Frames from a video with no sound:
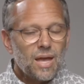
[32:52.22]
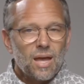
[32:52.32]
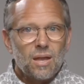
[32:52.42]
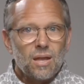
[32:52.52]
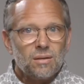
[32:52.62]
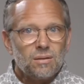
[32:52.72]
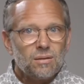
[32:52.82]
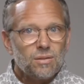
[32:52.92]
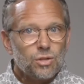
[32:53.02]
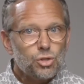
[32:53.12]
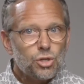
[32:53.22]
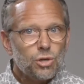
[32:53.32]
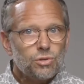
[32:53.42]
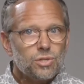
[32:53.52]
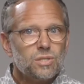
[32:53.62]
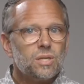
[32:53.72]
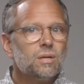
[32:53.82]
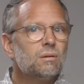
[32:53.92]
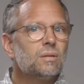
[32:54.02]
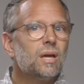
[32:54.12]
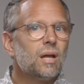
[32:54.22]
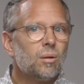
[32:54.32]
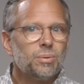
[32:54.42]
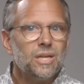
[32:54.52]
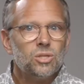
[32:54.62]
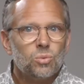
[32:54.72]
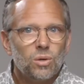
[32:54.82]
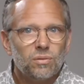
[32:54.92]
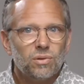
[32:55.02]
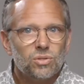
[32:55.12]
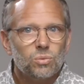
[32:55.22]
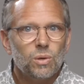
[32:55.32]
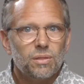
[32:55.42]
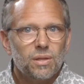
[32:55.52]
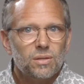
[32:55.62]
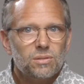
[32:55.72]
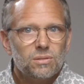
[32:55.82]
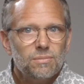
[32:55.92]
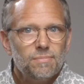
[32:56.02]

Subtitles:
and the church is here to help each one of us with this.